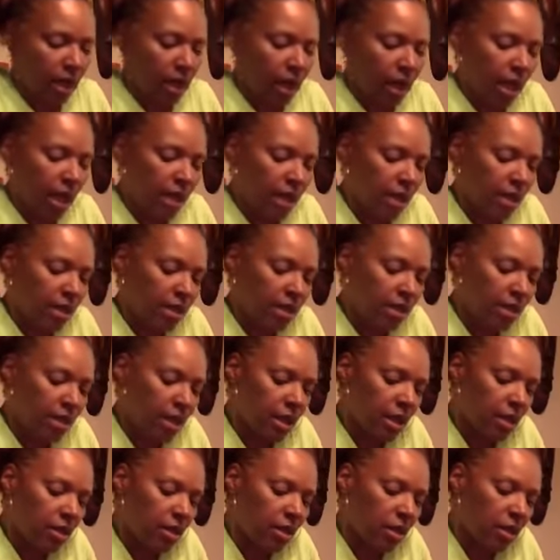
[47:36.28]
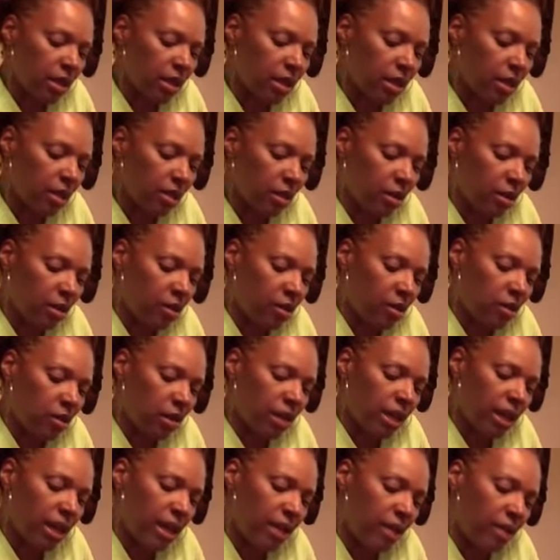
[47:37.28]
And this is also another cool
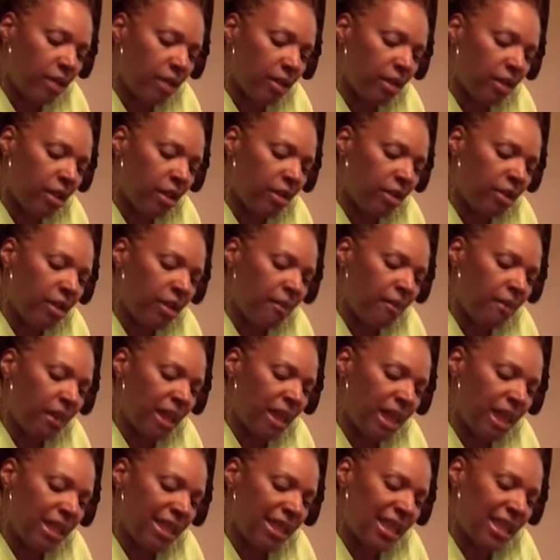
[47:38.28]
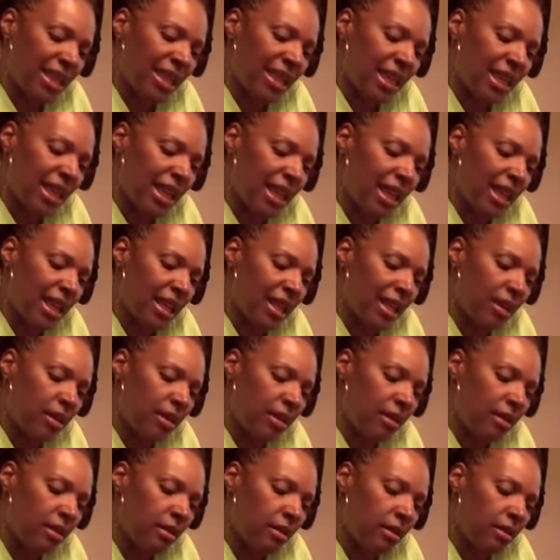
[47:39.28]
cut where you could put beads at the end.
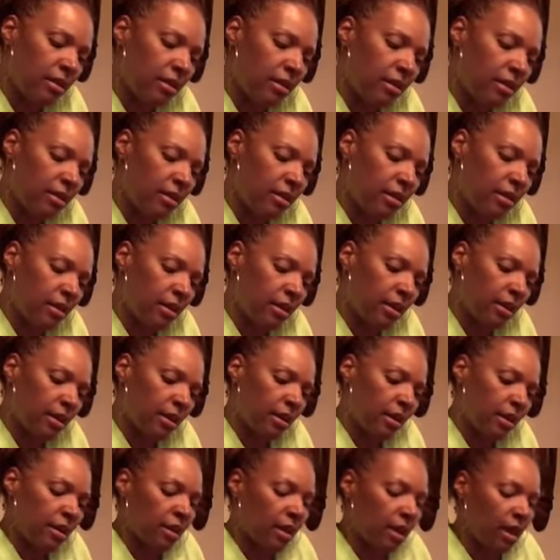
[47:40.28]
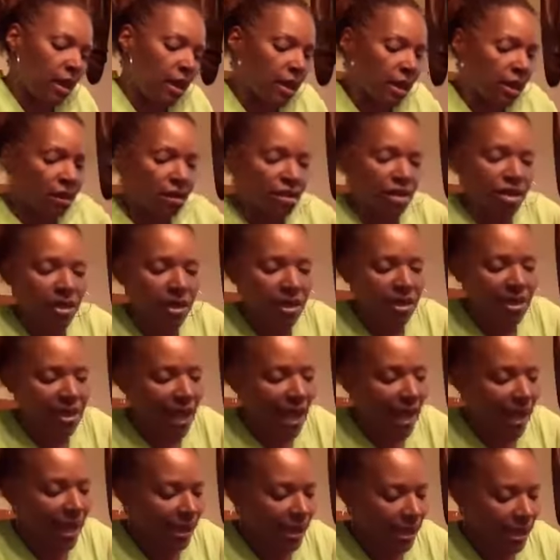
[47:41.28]
And then you just
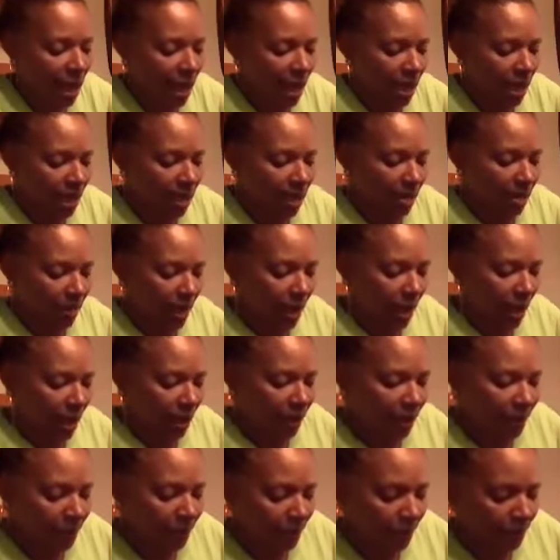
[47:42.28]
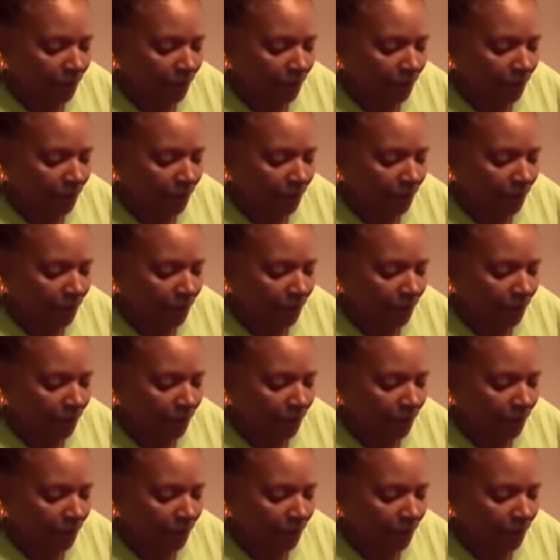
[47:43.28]
tie a knot at the bottom.